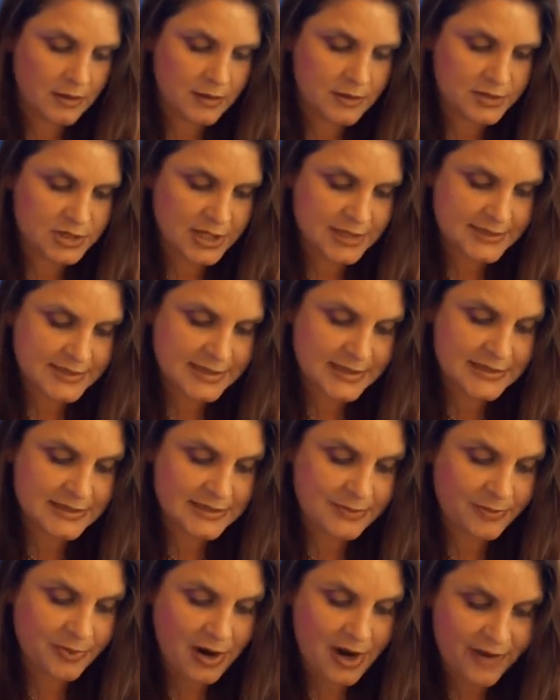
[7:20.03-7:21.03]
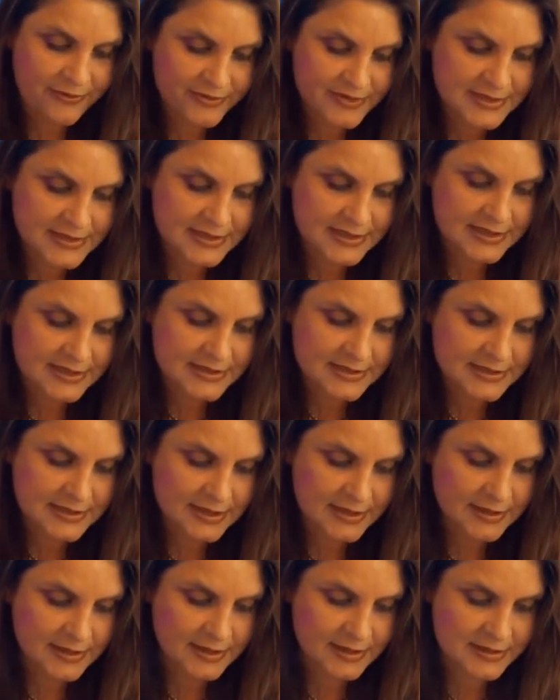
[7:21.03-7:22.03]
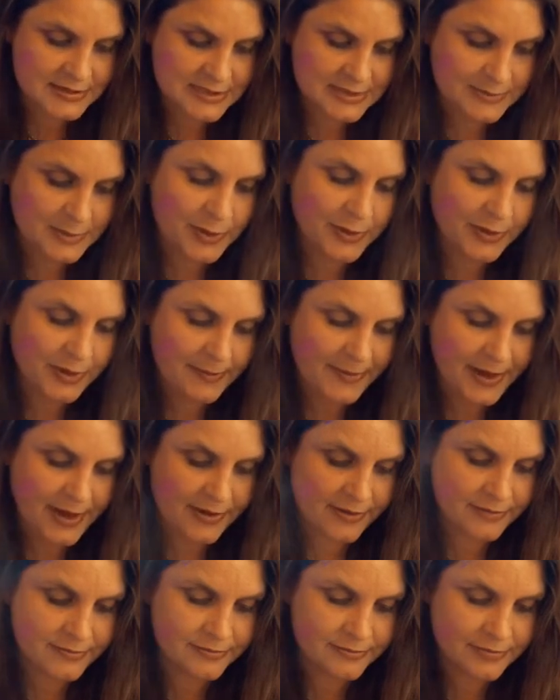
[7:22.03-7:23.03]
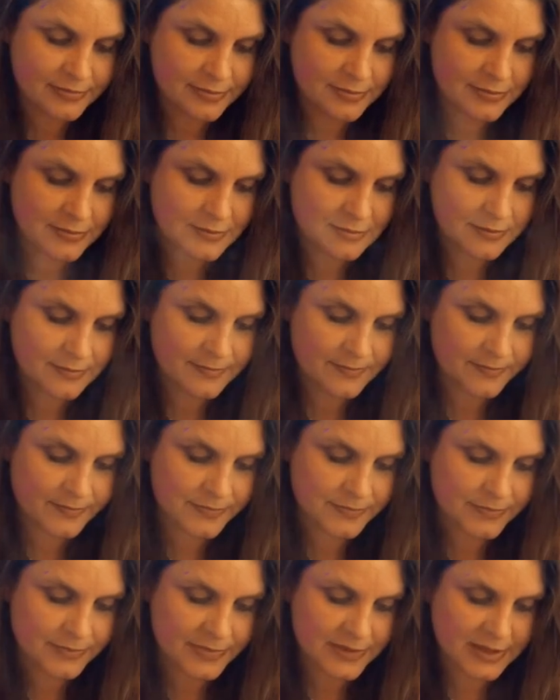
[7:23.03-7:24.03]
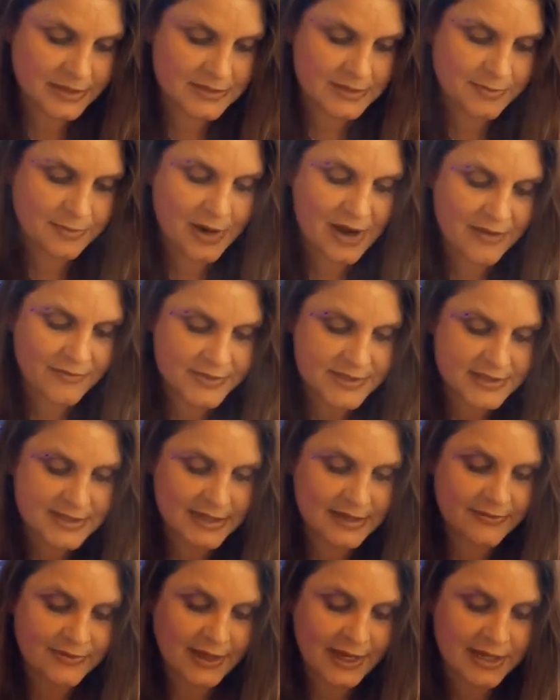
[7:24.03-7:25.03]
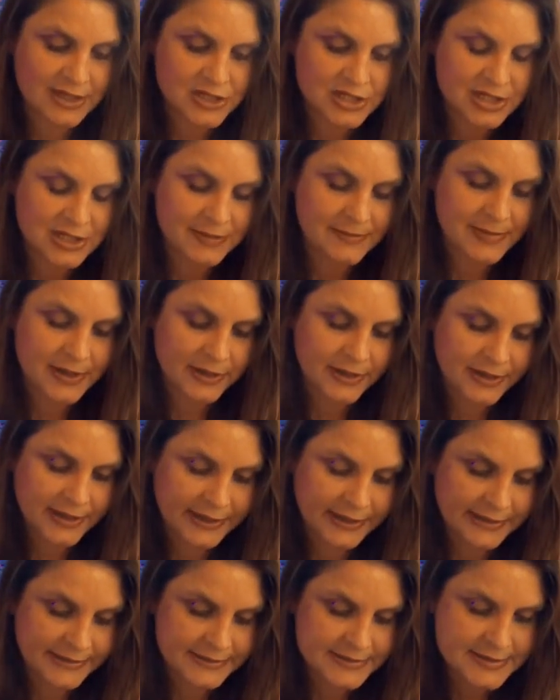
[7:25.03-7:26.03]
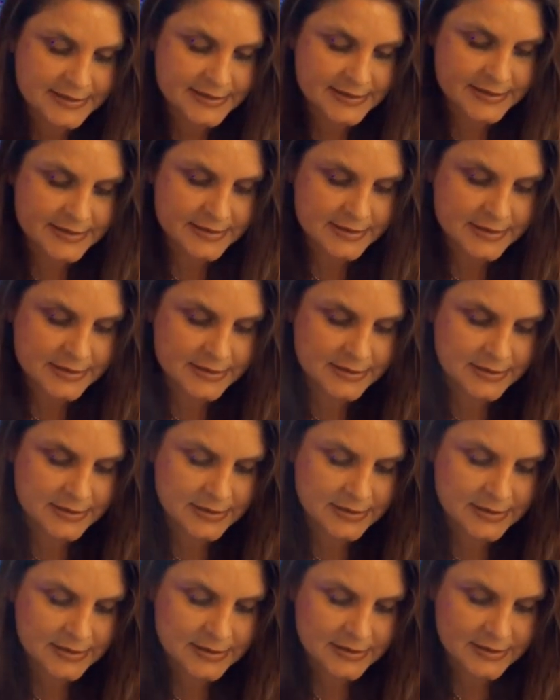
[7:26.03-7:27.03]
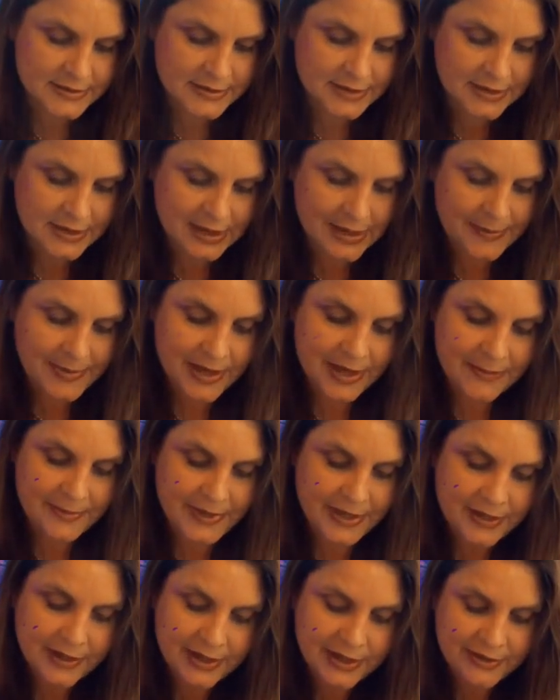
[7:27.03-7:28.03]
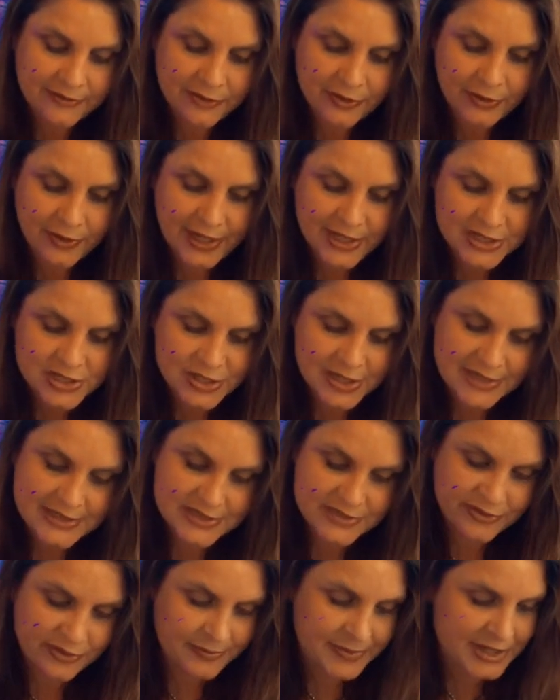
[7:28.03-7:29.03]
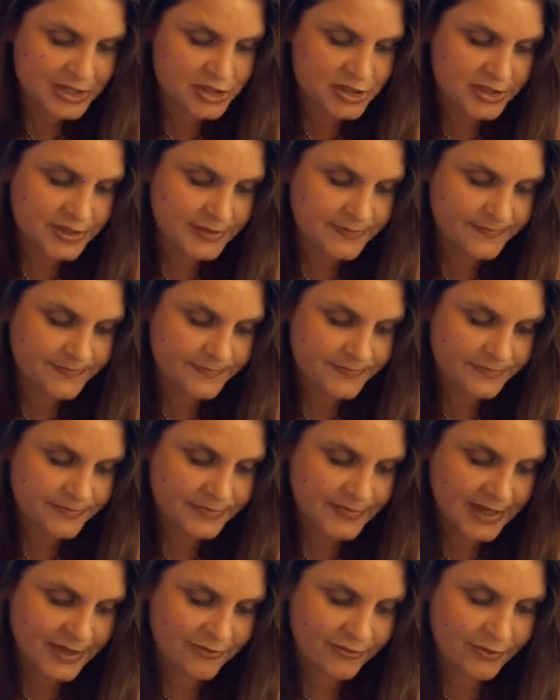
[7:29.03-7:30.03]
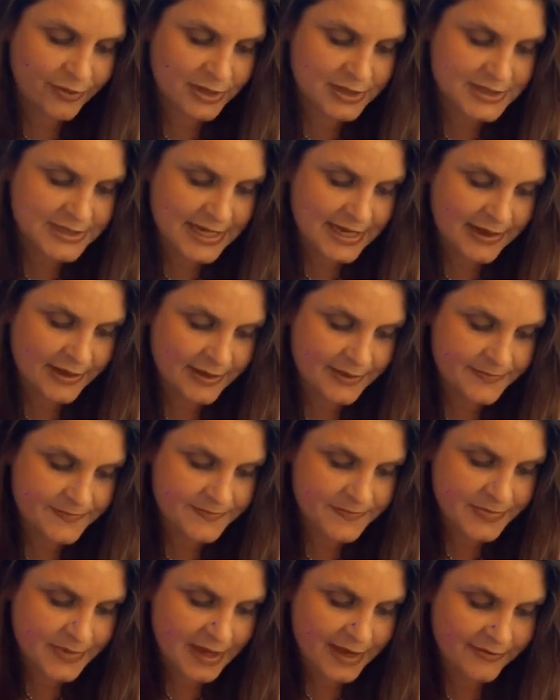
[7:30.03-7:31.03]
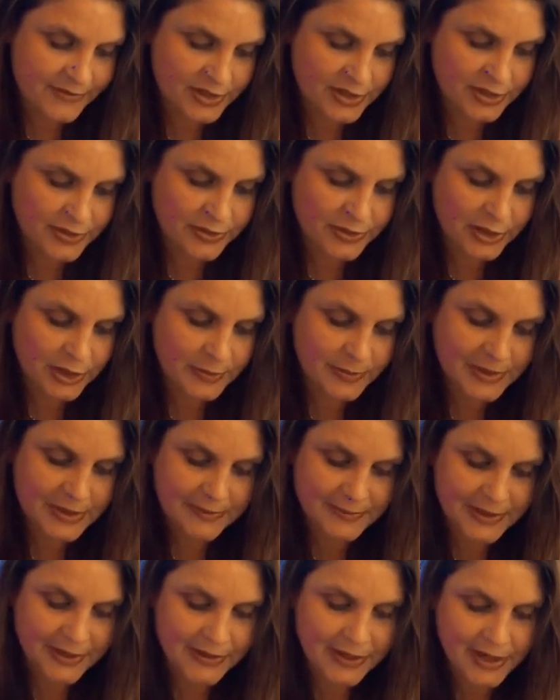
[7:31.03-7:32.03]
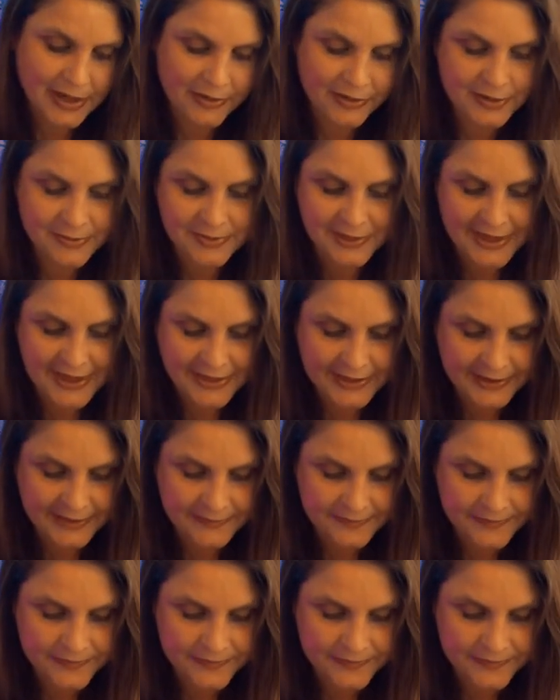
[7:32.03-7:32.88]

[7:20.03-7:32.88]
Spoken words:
Just as the prophecies spoke about, there's a prophecy of the ancient Americas about a period of great transformation that foretell of a new human appearing on the planet.